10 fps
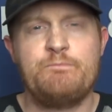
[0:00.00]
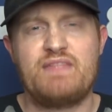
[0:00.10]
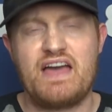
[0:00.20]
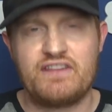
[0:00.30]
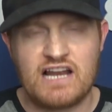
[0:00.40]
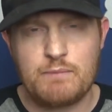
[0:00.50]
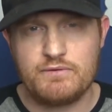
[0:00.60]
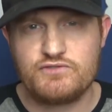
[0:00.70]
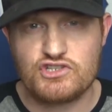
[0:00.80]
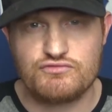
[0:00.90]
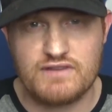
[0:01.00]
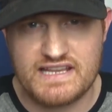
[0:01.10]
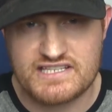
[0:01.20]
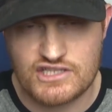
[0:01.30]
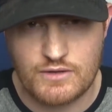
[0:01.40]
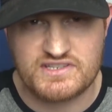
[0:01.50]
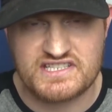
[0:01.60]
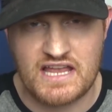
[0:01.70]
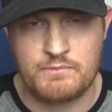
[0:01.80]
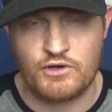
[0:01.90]
Now, the club have just released a
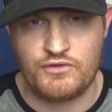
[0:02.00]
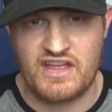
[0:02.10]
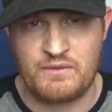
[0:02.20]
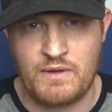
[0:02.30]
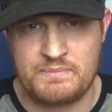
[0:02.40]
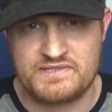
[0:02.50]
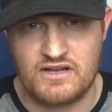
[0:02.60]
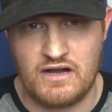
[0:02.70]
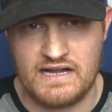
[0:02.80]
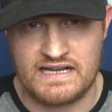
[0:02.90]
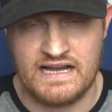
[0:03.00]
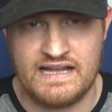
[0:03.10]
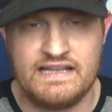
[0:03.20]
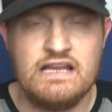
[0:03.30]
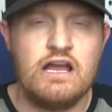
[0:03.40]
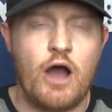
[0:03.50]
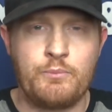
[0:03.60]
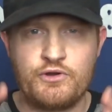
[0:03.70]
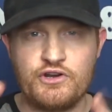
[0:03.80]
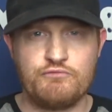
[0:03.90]
statement on their website, okay?
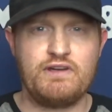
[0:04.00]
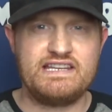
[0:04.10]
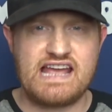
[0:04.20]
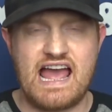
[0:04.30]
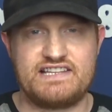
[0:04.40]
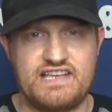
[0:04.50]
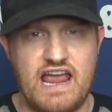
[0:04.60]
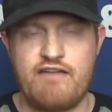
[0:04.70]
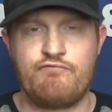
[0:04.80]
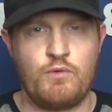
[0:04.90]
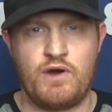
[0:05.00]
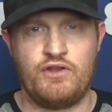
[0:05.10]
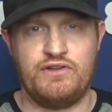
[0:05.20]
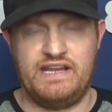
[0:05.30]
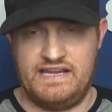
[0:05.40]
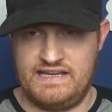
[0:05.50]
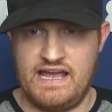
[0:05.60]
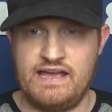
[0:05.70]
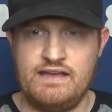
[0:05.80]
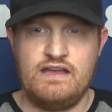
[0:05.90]
I'm going to read it out to everyone on here,
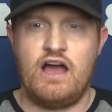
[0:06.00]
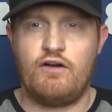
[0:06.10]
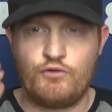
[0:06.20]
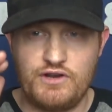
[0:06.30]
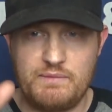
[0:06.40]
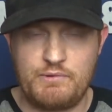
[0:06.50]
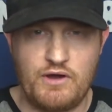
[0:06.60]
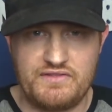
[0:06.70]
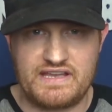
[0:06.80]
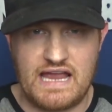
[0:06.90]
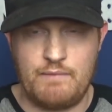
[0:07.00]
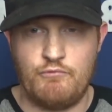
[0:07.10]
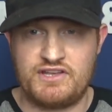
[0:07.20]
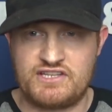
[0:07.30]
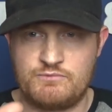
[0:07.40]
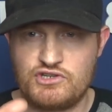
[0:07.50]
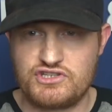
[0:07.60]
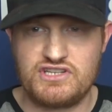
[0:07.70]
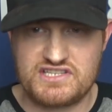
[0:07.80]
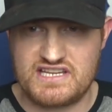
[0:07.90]
yeah? I've got it behind the camera, so I'm
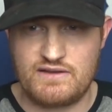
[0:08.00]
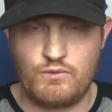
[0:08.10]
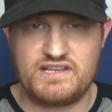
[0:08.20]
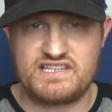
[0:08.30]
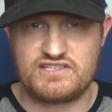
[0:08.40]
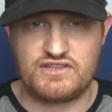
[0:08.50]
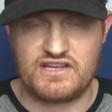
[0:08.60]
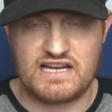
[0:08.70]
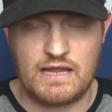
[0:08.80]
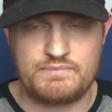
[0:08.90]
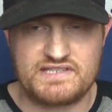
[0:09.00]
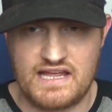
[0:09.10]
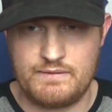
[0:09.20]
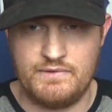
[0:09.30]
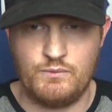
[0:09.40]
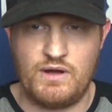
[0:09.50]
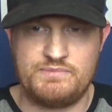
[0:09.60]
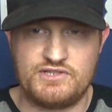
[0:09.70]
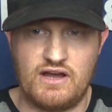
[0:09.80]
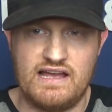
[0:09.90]
just going to say what it says on the club statement
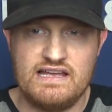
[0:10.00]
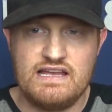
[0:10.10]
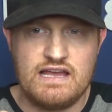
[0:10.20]
website.